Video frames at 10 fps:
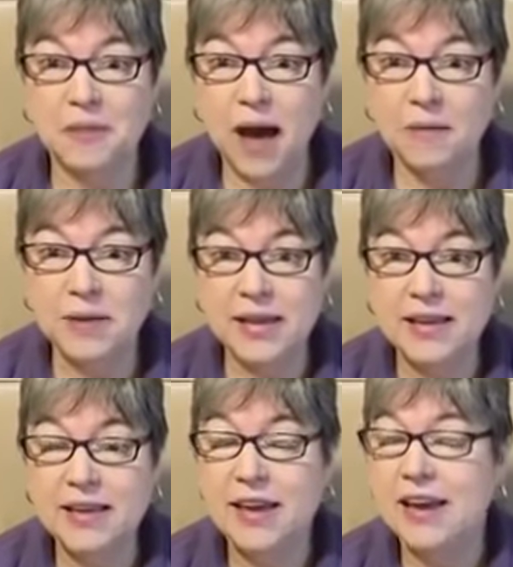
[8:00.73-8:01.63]

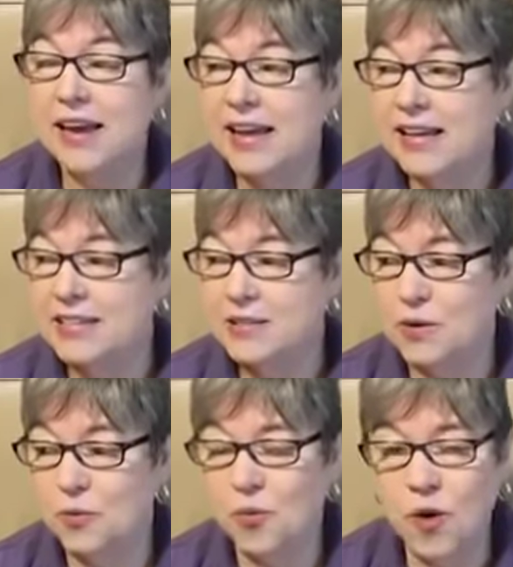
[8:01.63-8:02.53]
Bobby is
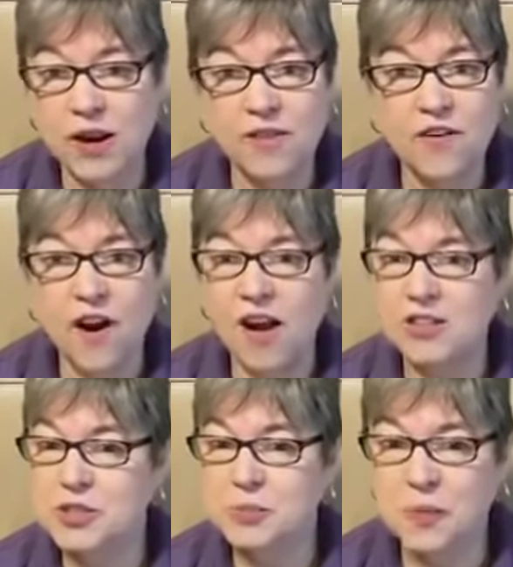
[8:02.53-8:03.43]
one of our
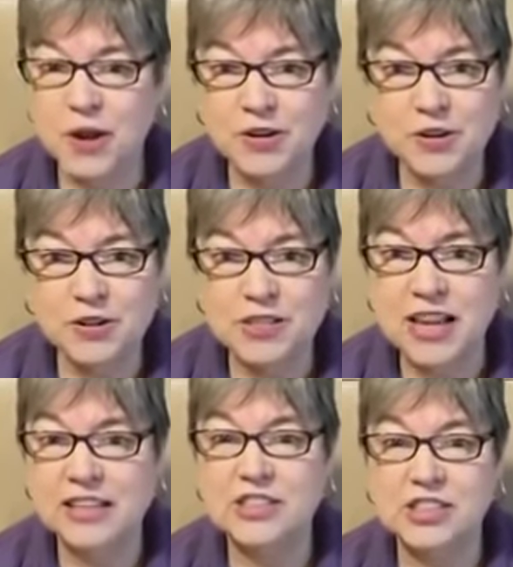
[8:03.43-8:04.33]
sprinters,
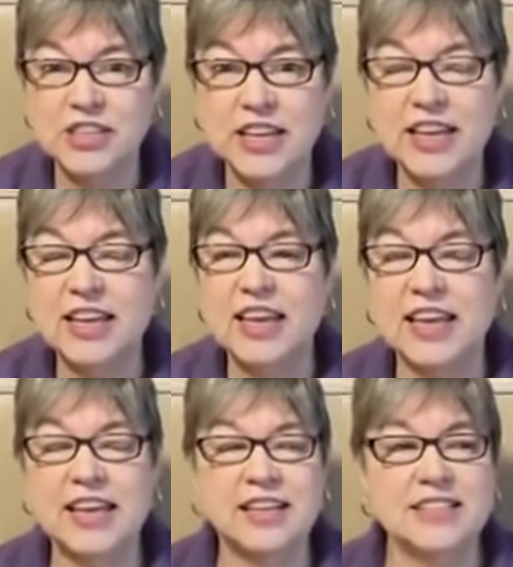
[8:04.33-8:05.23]
and she